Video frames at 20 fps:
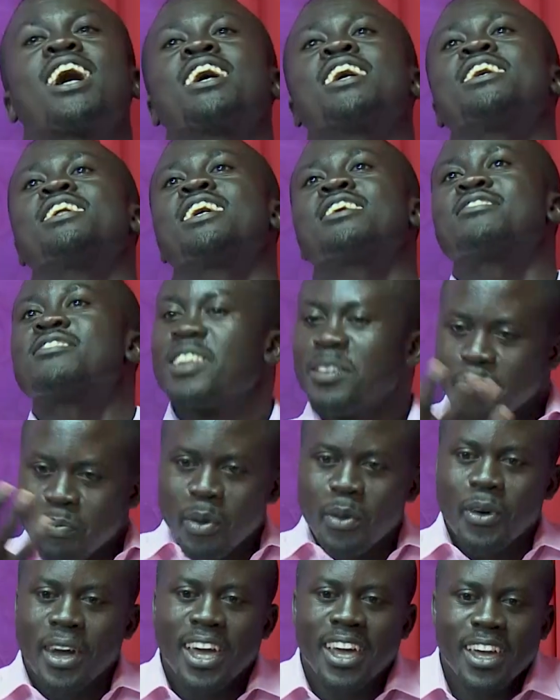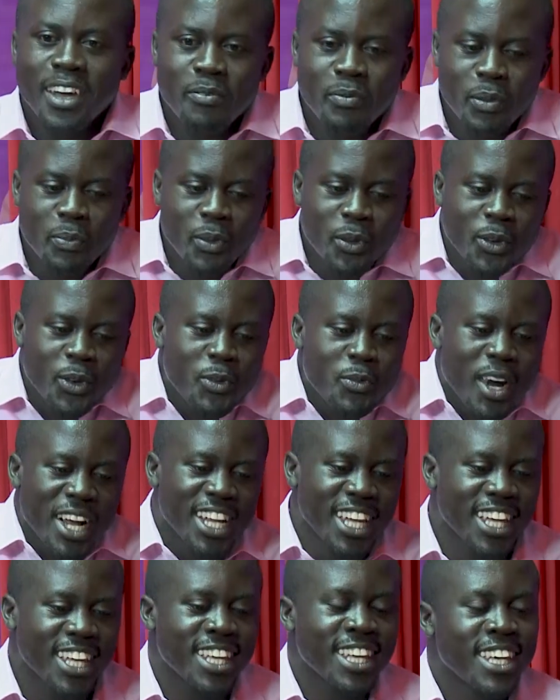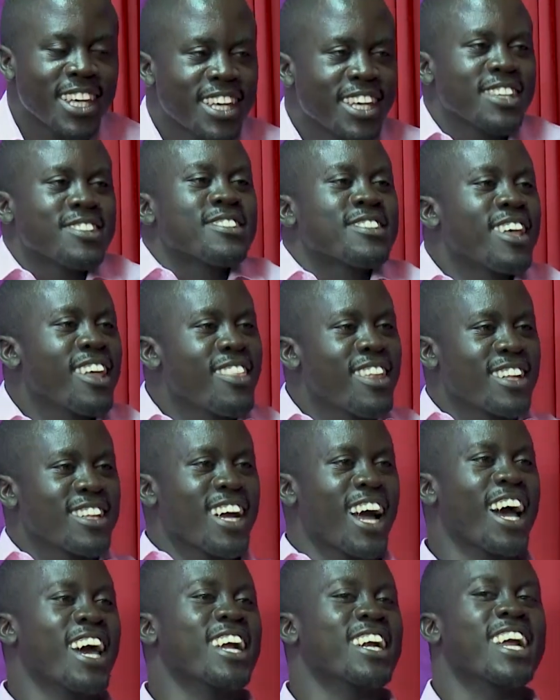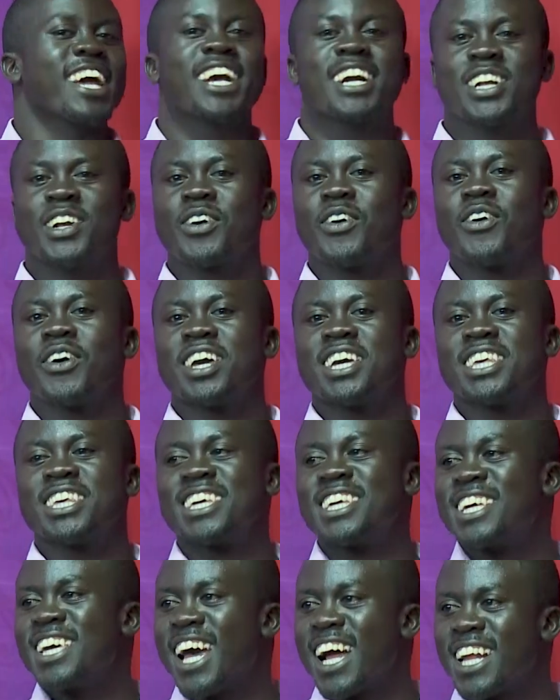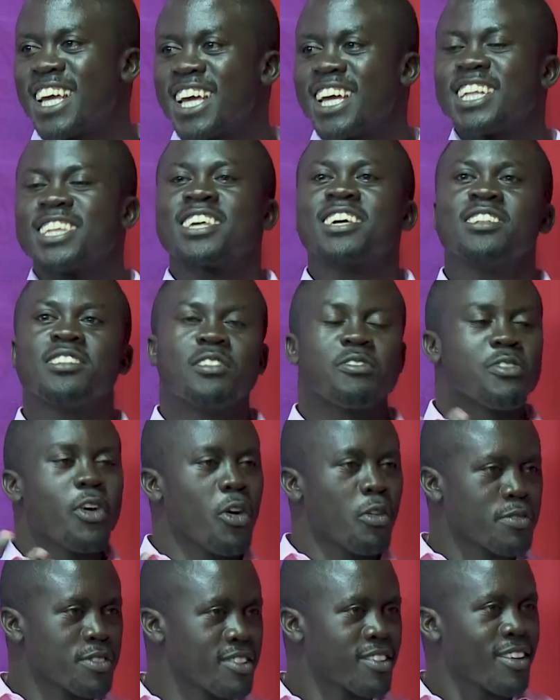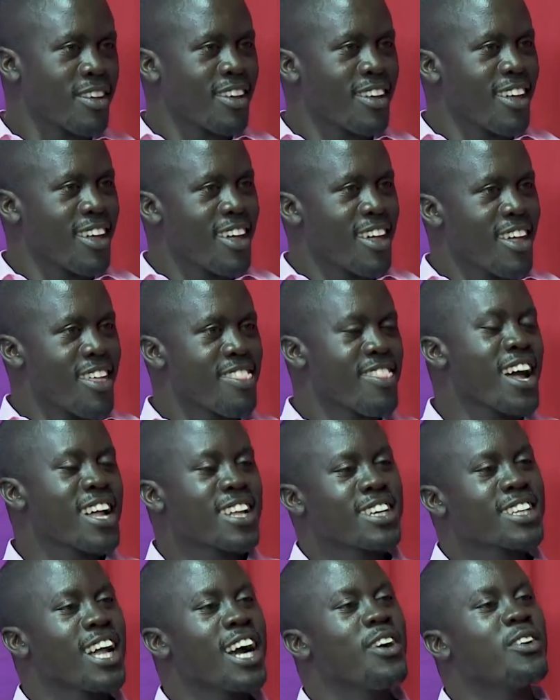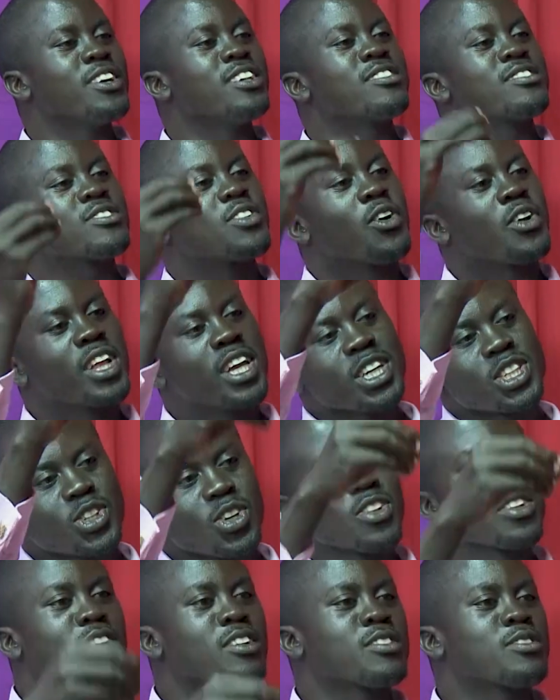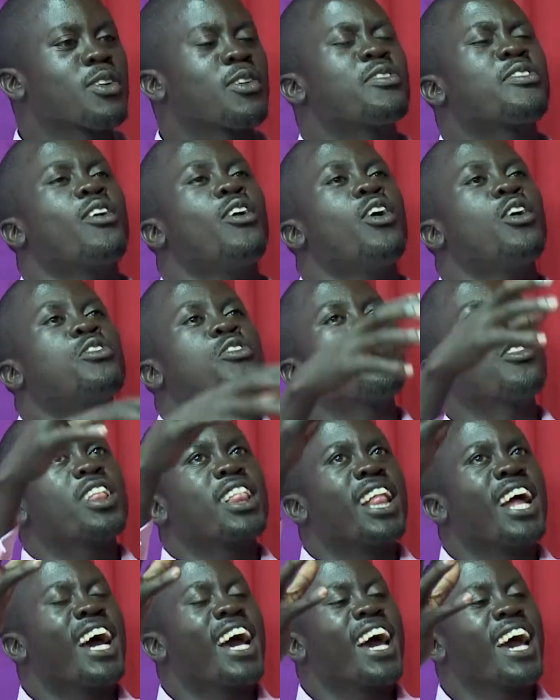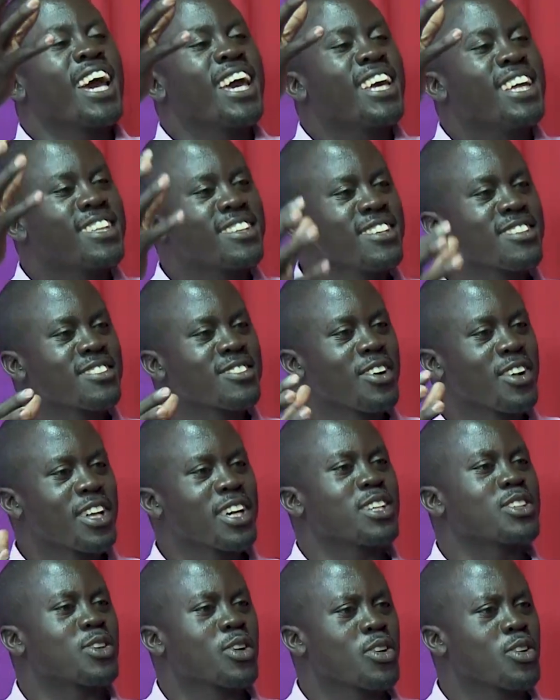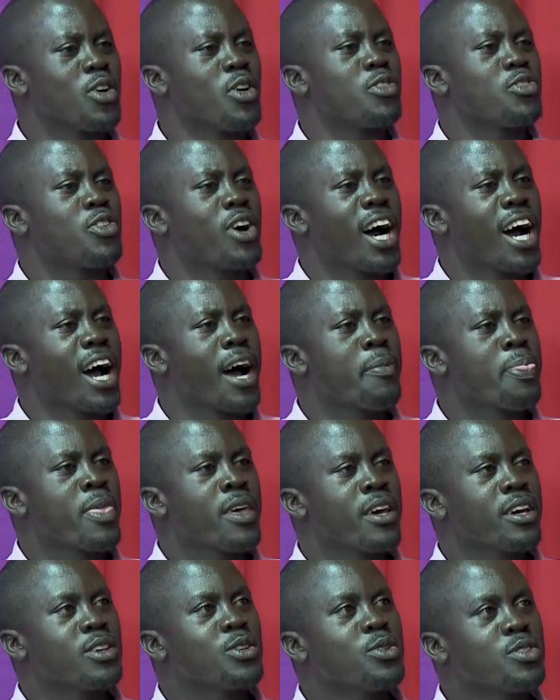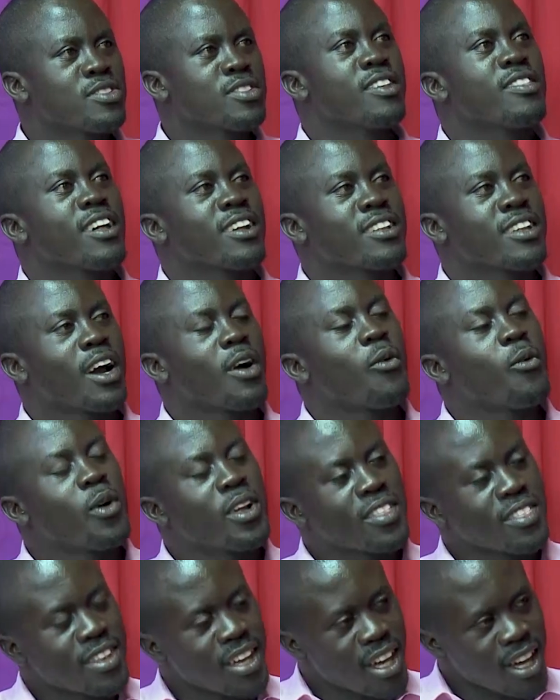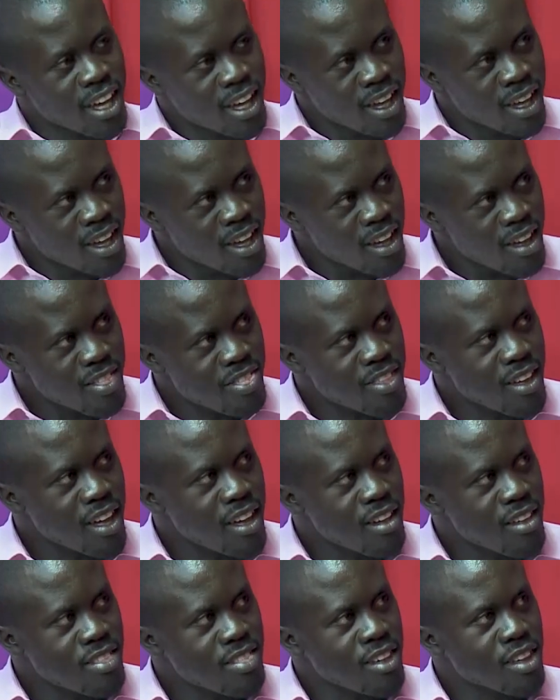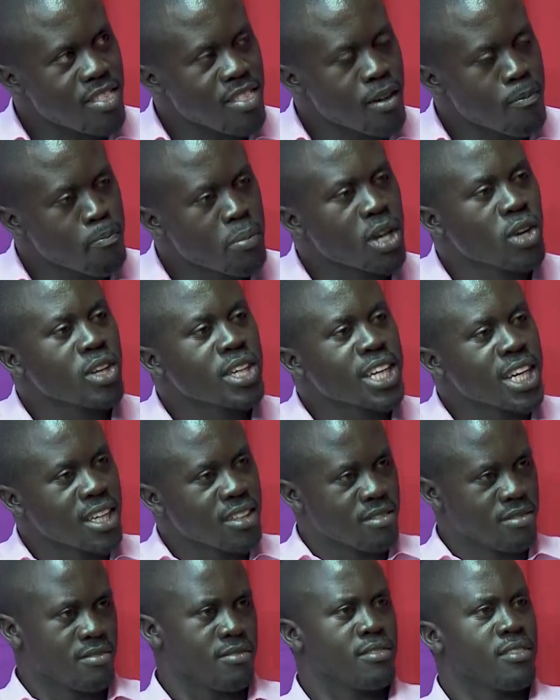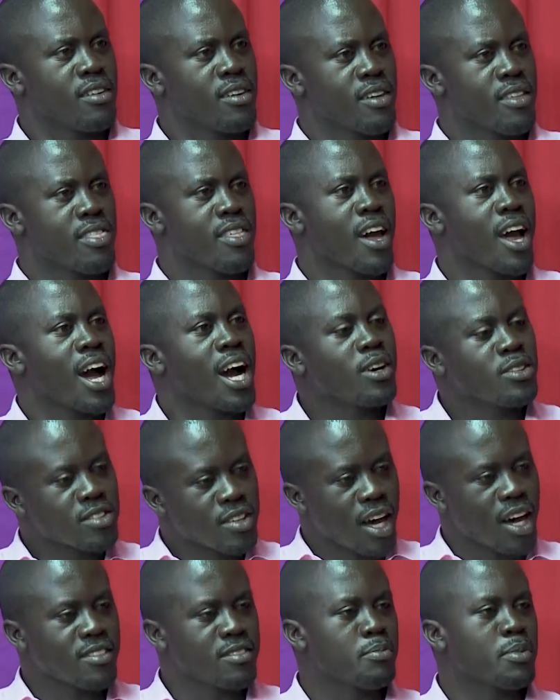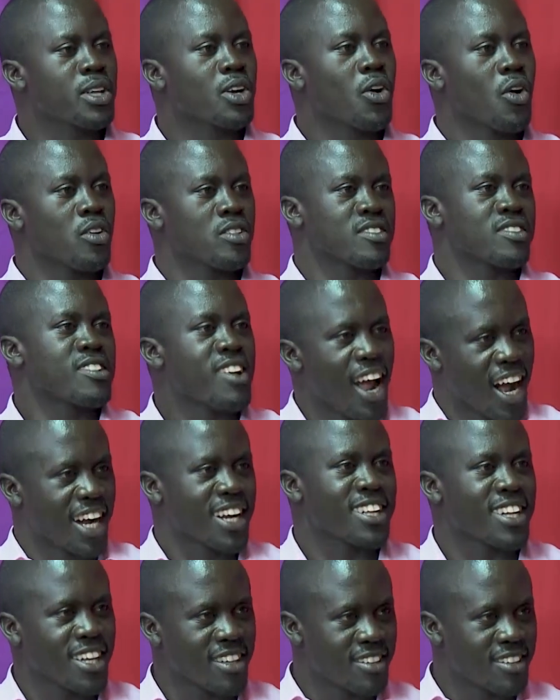in a simple way, people normally say that electrical engineering involves that now installation of light, installation of, you see that when the building, the house has been constructed,